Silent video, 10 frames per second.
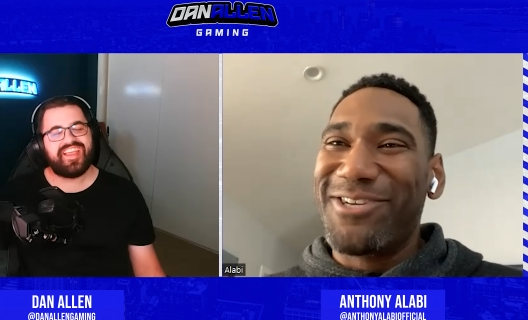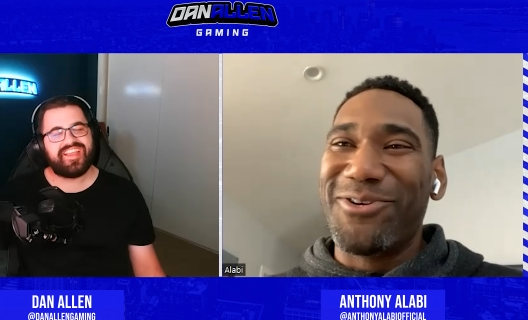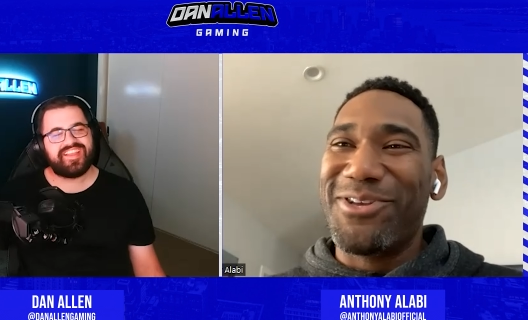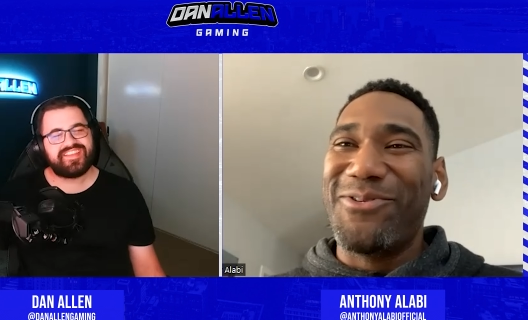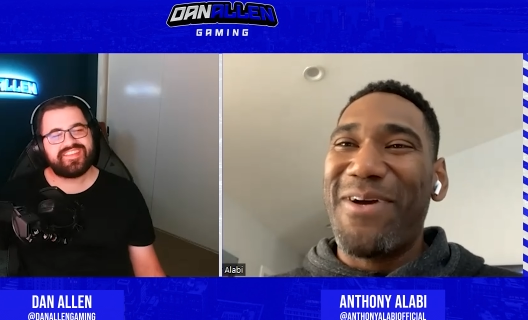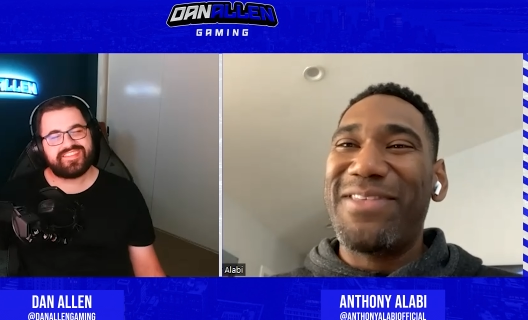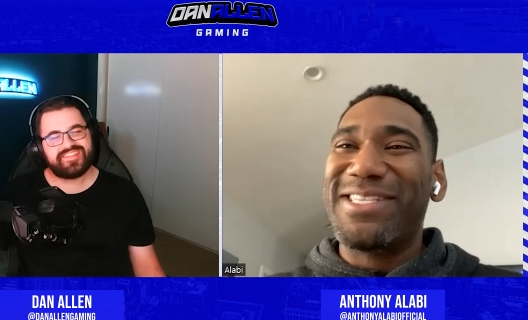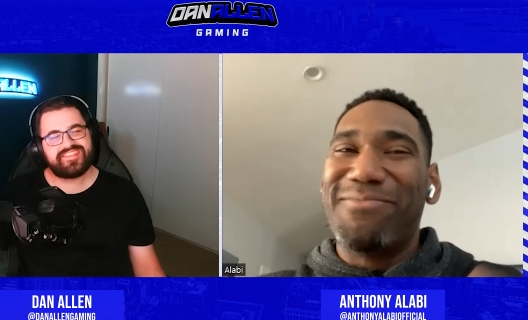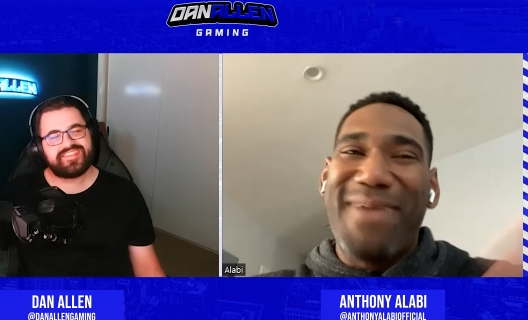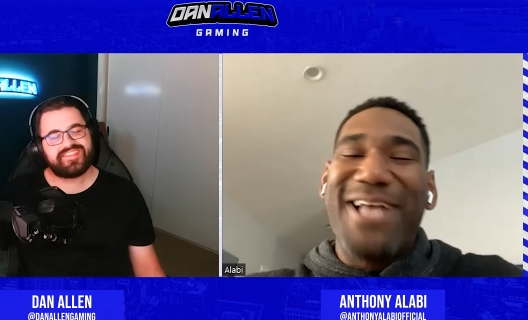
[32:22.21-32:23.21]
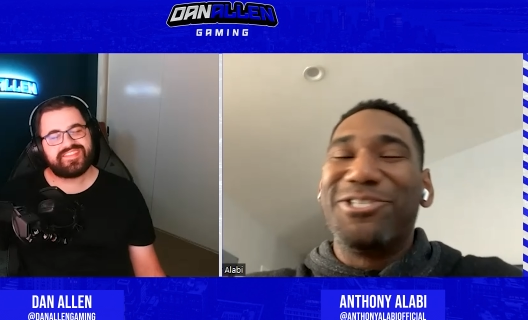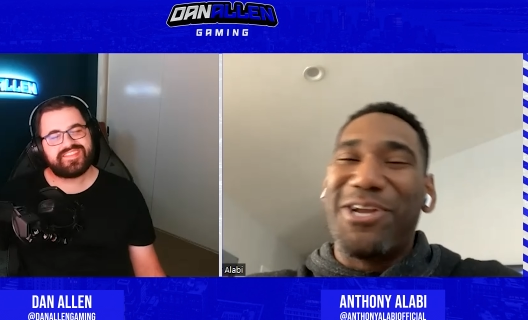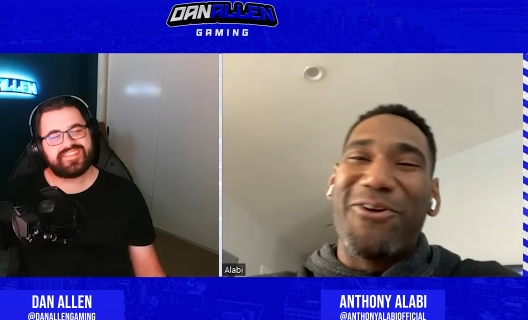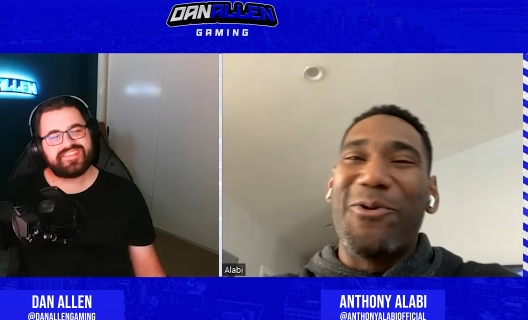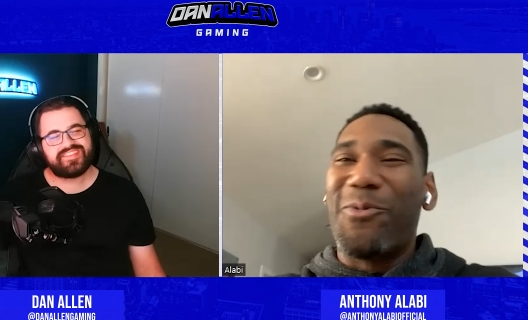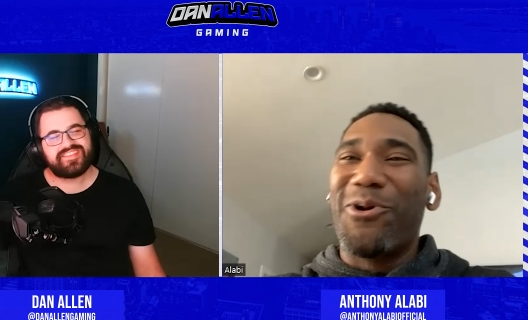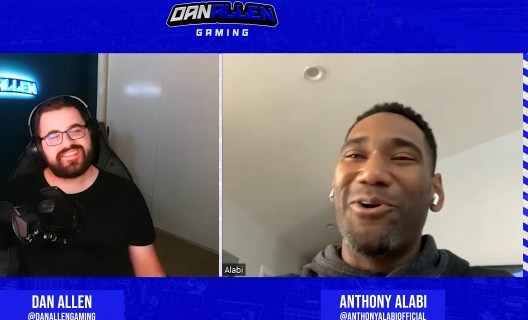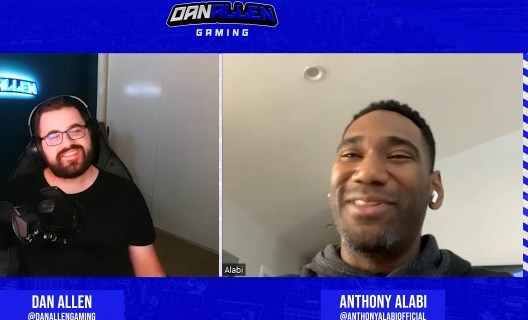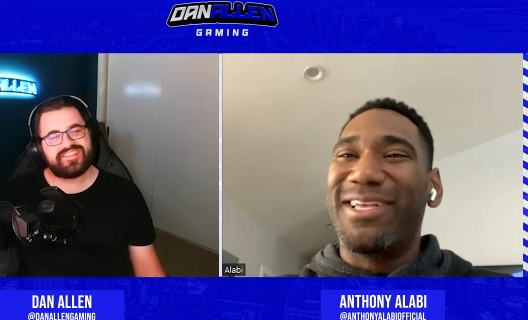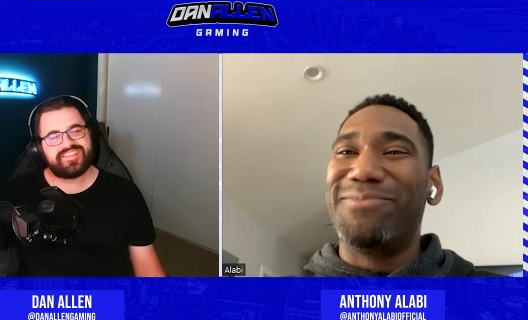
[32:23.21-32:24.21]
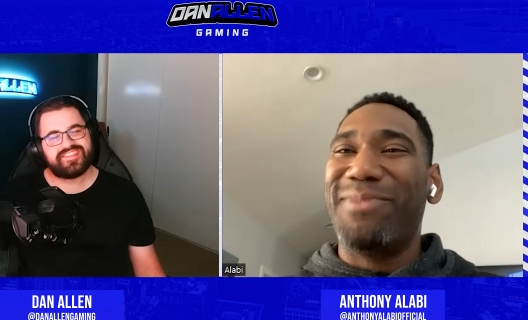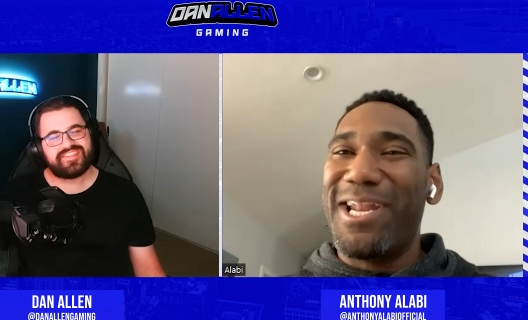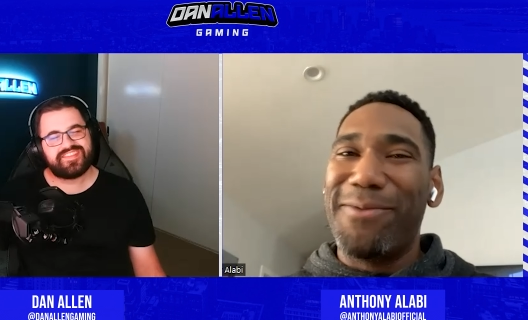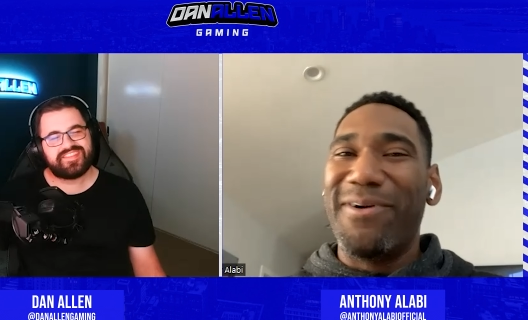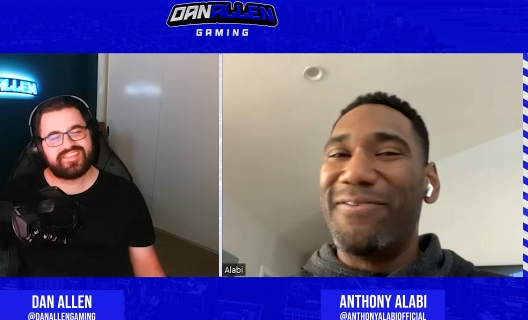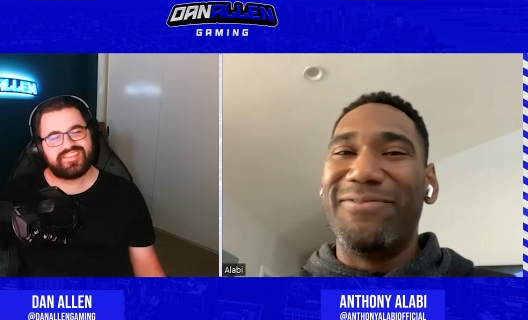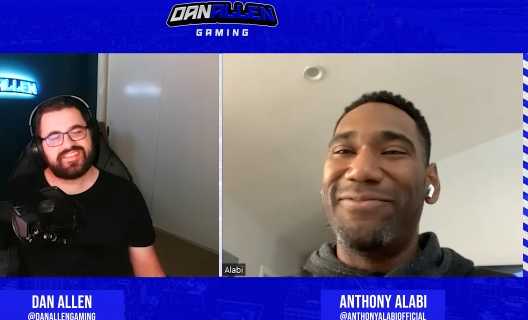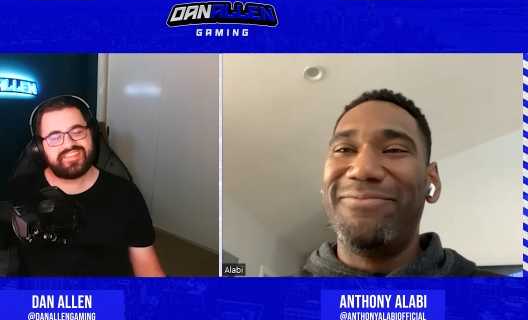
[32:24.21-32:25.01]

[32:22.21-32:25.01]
Speaker 1: you're you have this imaginary world that's made up of